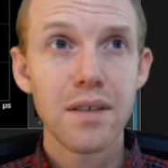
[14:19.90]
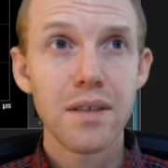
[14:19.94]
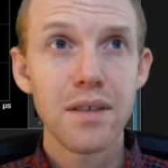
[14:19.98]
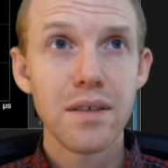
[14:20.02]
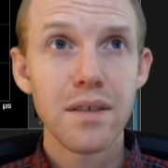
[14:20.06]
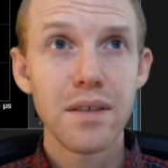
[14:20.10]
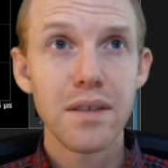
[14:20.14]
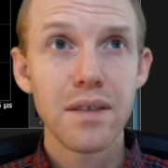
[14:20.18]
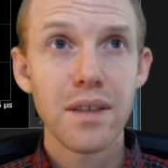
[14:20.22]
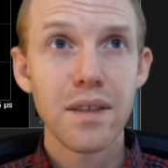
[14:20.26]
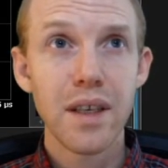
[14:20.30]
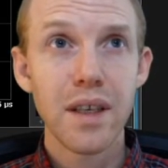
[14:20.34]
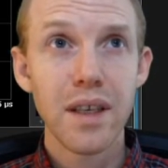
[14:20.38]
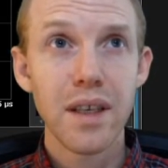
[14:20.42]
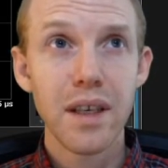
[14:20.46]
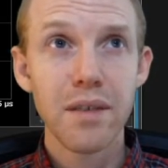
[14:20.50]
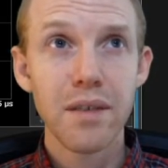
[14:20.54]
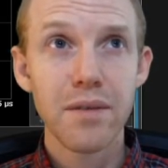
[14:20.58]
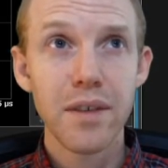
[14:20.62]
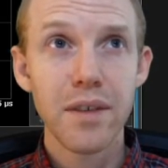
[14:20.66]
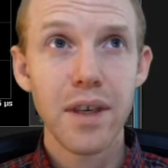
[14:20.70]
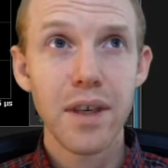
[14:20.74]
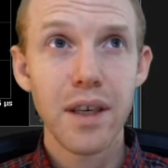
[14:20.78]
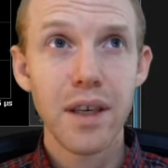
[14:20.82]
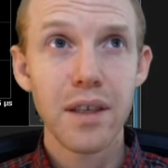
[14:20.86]
then I've
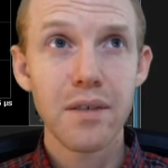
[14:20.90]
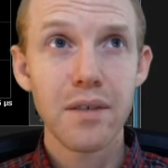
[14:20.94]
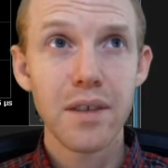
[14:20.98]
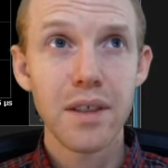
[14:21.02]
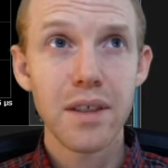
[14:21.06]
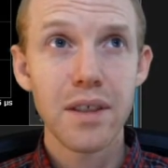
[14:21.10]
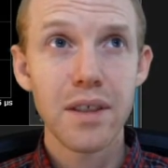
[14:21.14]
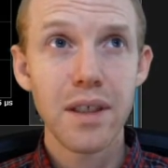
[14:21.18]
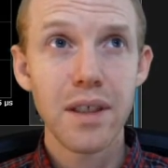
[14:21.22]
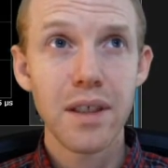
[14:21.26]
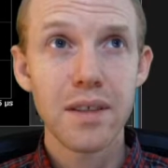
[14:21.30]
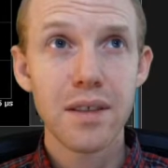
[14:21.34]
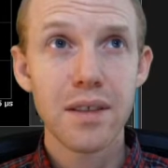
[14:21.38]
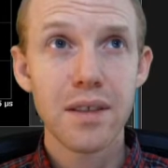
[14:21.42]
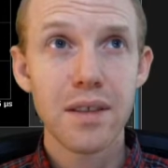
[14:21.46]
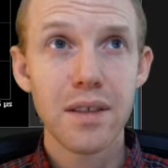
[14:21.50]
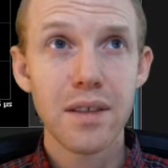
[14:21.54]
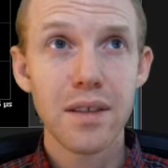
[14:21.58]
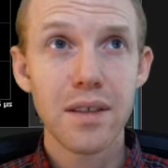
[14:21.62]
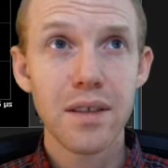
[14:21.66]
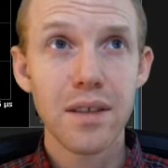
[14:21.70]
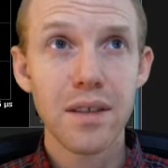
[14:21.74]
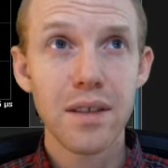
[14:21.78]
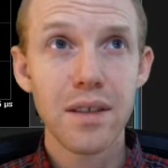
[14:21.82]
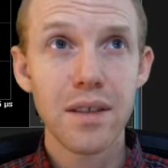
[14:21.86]
got to adjust all